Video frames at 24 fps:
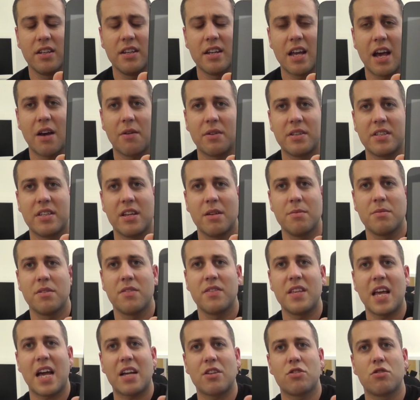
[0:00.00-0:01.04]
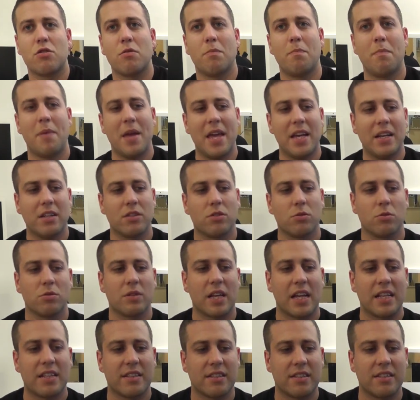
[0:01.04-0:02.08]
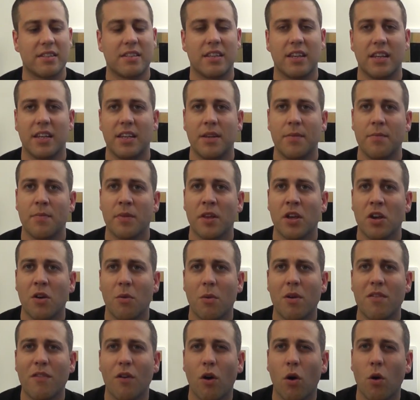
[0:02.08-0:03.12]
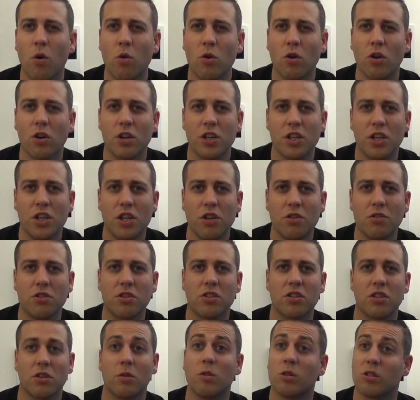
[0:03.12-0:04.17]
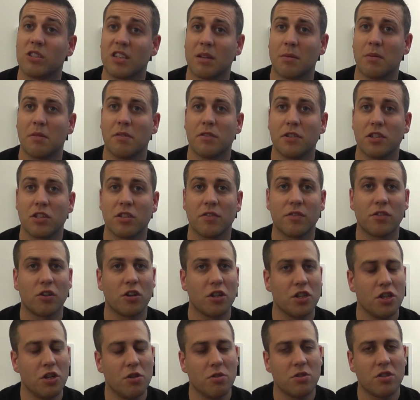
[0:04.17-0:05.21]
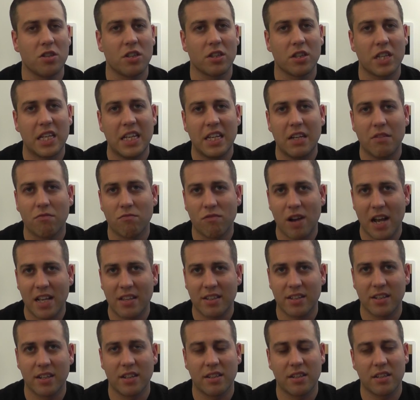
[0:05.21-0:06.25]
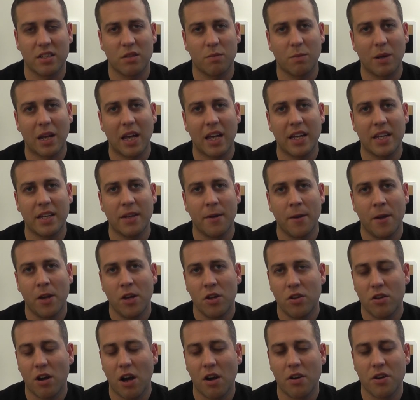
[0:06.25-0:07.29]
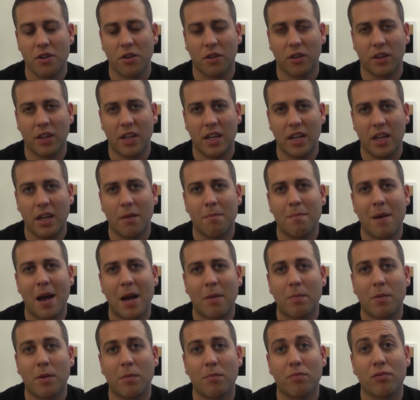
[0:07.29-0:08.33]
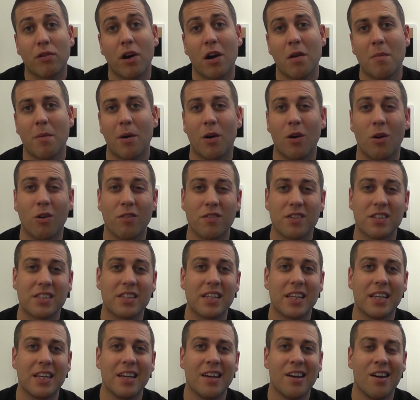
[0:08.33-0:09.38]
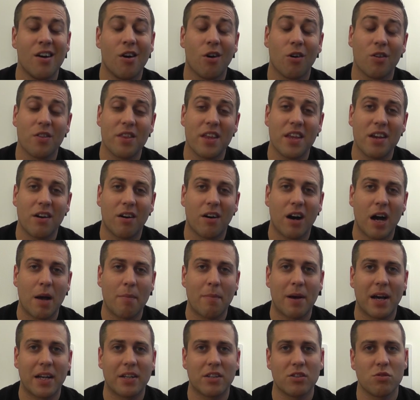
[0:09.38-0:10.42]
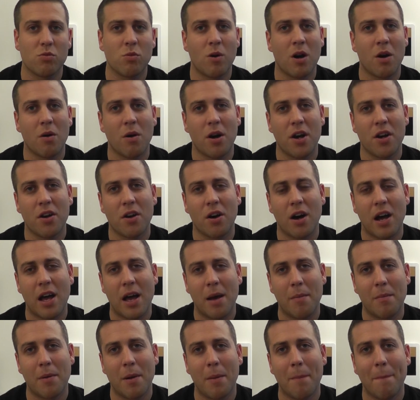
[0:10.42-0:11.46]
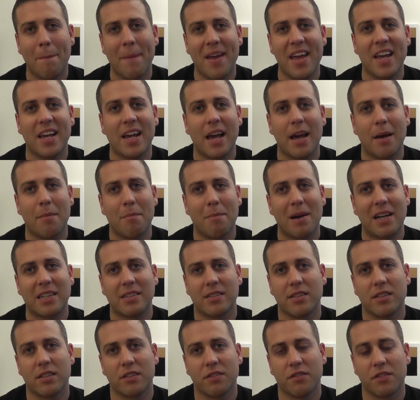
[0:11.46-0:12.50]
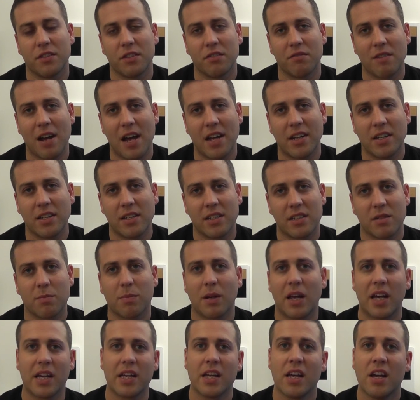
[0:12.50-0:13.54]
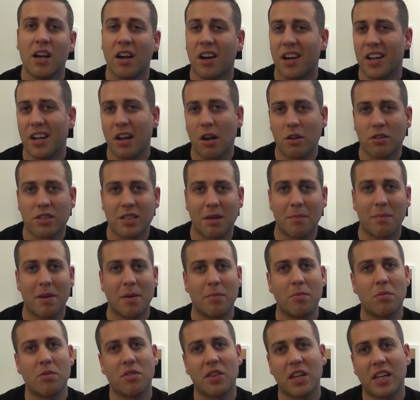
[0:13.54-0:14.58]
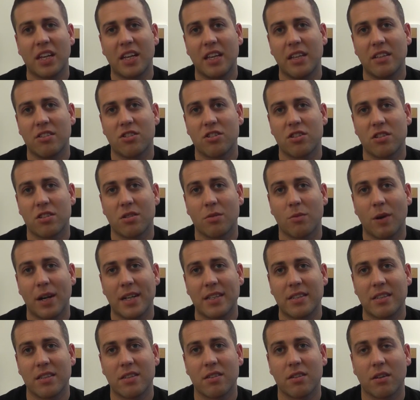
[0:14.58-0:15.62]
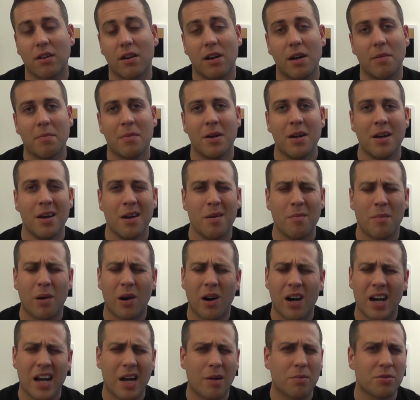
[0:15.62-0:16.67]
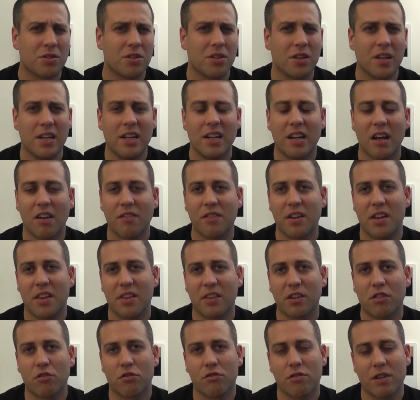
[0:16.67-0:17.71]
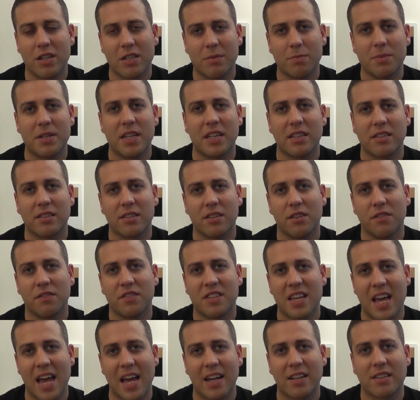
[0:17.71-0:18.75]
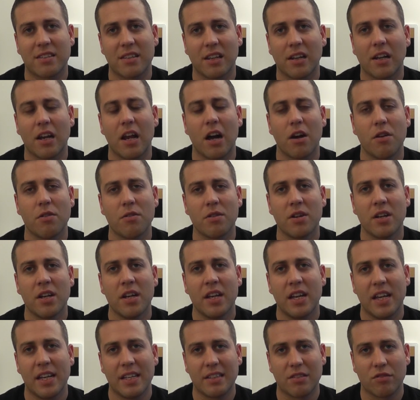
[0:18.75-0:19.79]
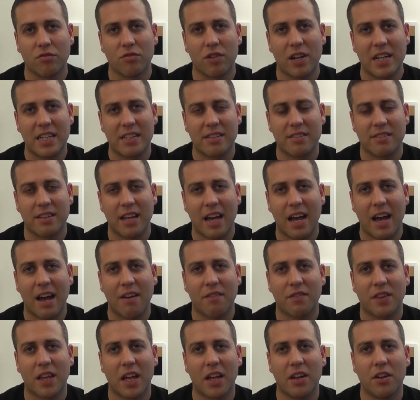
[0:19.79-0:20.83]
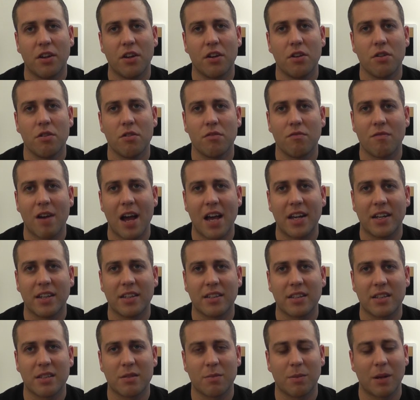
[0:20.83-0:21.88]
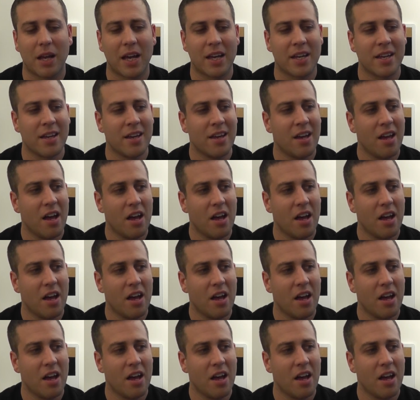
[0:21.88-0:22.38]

Now in terms of the actual pixel density, we've all got used to, or some of us have got used to the retina display, not only on the MacBook Pro, but obviously on the iPad as well. And I am a big ambassador for the retina display. I know some people think it's just a waste of time, but I absolutely love it. The crispness of text alone is a reason to have that new retina display.